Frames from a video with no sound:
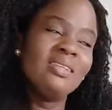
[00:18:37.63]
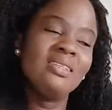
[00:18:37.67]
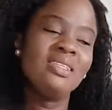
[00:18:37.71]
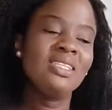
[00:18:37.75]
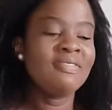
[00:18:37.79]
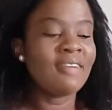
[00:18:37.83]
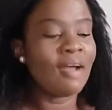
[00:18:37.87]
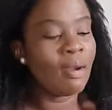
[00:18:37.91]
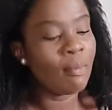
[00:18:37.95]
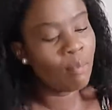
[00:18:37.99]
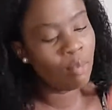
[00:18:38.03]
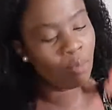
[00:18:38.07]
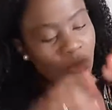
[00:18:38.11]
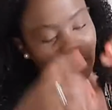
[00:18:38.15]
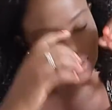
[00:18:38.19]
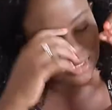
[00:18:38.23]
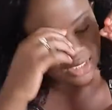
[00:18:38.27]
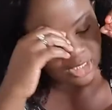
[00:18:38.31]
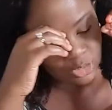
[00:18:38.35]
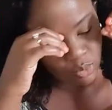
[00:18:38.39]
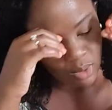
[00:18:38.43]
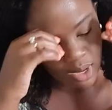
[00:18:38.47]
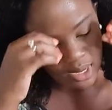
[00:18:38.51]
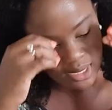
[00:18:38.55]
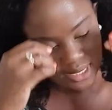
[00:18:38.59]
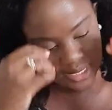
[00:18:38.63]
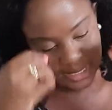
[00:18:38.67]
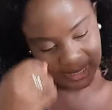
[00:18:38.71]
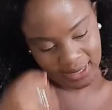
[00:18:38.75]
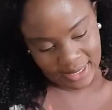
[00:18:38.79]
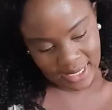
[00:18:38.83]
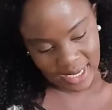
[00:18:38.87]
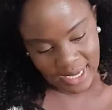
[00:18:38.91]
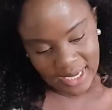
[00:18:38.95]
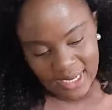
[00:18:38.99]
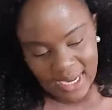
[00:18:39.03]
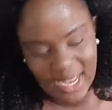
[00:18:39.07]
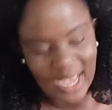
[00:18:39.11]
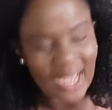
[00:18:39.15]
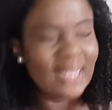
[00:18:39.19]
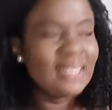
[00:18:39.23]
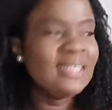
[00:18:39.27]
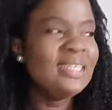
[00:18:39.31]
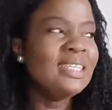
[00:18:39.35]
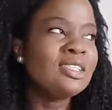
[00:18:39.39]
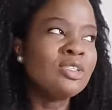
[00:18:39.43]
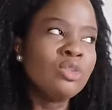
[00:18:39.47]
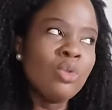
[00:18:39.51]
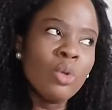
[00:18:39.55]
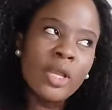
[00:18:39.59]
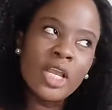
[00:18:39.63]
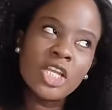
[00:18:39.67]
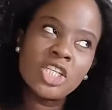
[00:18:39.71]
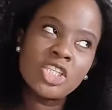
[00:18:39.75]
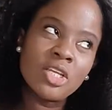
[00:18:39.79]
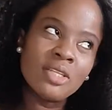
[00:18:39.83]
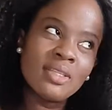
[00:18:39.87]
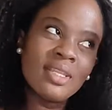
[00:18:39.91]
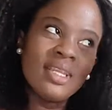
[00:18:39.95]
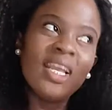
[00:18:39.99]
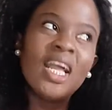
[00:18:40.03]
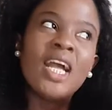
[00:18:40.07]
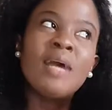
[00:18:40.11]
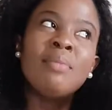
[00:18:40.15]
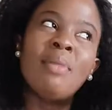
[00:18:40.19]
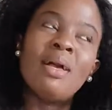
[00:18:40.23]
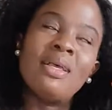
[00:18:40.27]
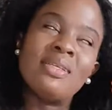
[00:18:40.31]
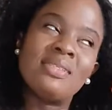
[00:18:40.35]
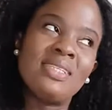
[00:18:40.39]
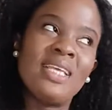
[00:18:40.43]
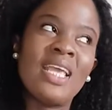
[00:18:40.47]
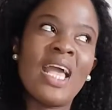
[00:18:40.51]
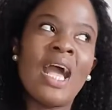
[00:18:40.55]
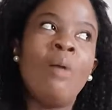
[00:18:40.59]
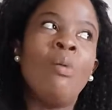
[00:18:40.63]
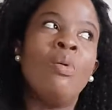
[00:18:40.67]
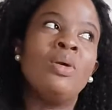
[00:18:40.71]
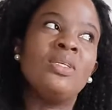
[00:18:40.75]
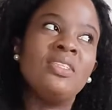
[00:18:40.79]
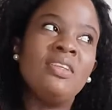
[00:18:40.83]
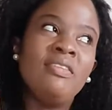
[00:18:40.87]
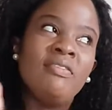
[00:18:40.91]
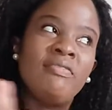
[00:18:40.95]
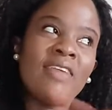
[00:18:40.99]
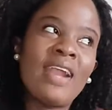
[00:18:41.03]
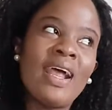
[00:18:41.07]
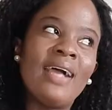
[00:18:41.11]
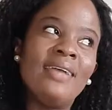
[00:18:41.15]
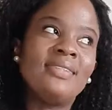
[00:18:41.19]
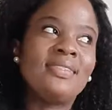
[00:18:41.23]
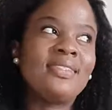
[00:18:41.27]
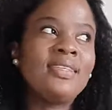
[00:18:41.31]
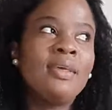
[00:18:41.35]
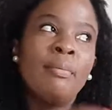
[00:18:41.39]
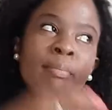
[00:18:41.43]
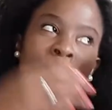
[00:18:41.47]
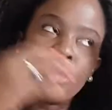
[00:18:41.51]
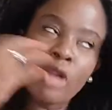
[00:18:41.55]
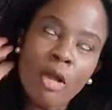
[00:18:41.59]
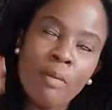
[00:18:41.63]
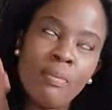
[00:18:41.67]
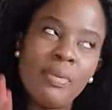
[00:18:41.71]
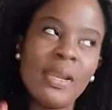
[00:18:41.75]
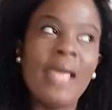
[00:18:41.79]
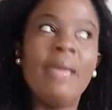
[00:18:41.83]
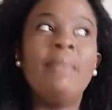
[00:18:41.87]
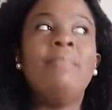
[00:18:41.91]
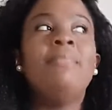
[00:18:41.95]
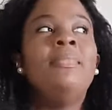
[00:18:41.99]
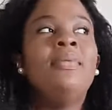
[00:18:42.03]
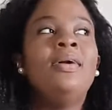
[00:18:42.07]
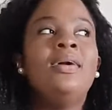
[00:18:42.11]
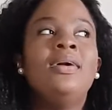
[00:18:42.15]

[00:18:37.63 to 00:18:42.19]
if I pose this one again and this location thing come and say I was in France? Problem.